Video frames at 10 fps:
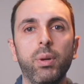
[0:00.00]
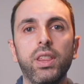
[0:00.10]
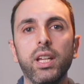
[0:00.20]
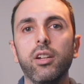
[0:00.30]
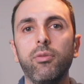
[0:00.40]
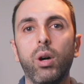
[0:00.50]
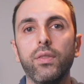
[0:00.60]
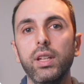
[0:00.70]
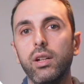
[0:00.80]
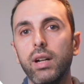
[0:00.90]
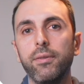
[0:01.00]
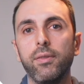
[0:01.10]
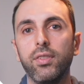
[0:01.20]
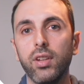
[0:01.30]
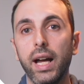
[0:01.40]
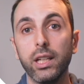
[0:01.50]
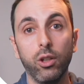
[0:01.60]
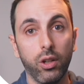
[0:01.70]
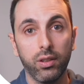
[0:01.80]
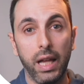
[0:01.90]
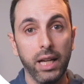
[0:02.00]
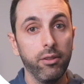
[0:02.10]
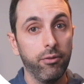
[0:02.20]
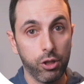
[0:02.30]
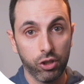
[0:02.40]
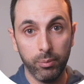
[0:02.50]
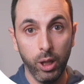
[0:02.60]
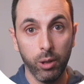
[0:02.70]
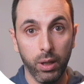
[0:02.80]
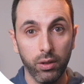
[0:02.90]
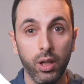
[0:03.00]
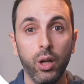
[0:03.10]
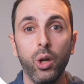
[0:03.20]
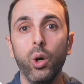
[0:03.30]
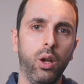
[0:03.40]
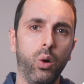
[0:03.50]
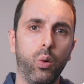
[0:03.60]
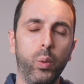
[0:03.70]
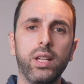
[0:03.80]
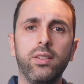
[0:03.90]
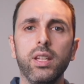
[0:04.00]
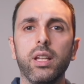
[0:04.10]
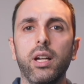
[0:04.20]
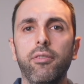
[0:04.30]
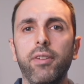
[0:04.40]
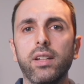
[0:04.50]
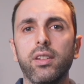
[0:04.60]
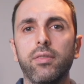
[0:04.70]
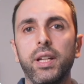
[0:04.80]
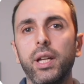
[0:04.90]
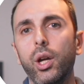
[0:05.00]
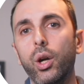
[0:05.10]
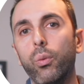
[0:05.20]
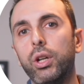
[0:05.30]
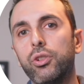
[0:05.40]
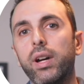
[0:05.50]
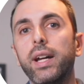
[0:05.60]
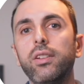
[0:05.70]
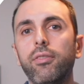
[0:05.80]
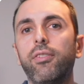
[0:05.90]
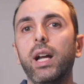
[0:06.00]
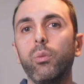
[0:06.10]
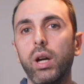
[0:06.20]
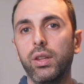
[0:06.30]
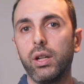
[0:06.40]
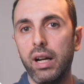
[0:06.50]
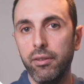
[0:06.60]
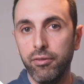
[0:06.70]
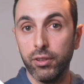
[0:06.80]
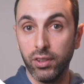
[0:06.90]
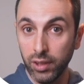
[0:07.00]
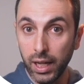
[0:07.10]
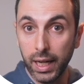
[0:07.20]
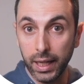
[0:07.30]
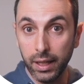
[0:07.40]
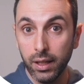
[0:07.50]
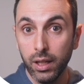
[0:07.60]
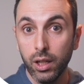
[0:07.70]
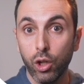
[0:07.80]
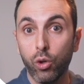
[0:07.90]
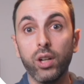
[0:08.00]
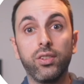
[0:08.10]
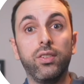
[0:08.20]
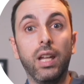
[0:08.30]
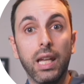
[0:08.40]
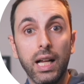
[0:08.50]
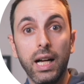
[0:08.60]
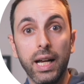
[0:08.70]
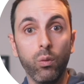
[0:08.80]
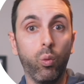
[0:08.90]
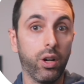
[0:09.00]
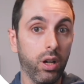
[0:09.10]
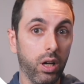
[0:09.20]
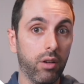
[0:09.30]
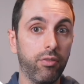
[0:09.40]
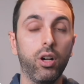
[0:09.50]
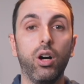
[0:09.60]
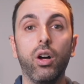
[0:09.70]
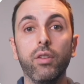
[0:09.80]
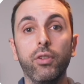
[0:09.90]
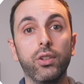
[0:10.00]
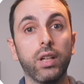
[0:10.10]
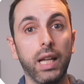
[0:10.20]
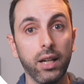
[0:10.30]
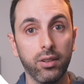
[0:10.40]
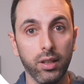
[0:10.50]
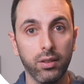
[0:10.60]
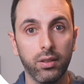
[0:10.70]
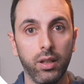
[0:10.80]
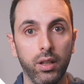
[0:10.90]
we think of what the graph of sine looks like for just a moment, we can see that effectively we're trying to find where the graph for sine crosses the line 1/2 on the vertical axis.